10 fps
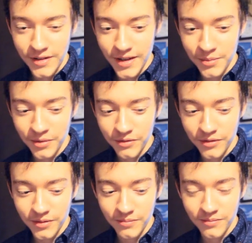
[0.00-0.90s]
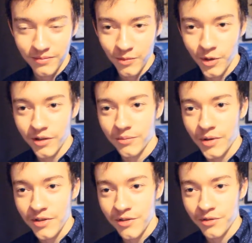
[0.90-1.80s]
in the table from where
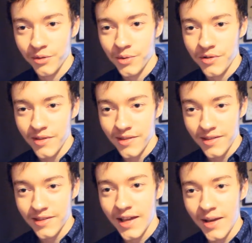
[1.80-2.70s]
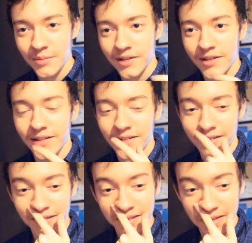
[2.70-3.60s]
my sister was stabbing
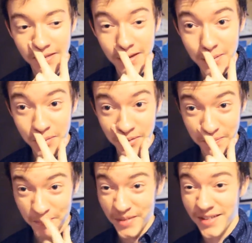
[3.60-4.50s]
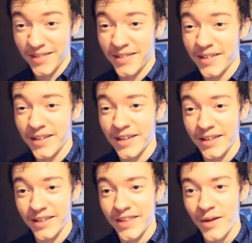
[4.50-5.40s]
the table.
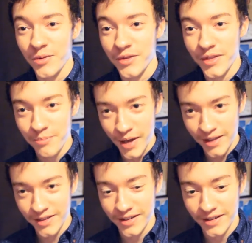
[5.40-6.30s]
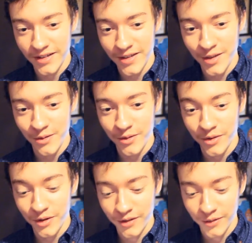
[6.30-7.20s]
And that was the bad thing. So,
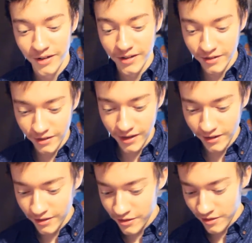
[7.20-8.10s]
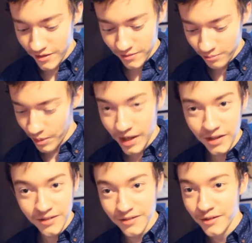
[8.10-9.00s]
okay, we're like, okay, let's just
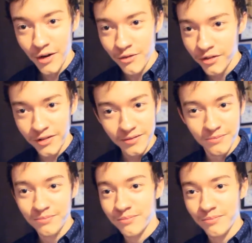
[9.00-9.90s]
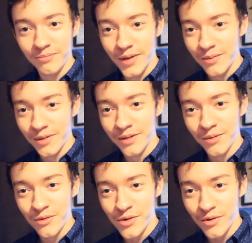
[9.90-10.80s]
paint over it. Maybe it
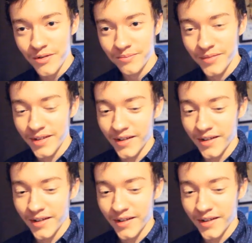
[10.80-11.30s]
won't show up.